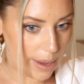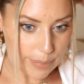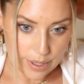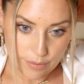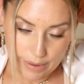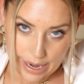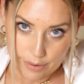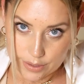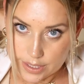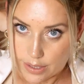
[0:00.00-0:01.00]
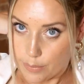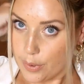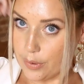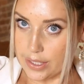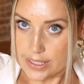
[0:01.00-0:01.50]
it around the
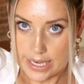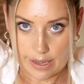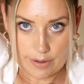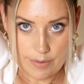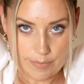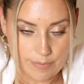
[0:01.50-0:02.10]
ponytail,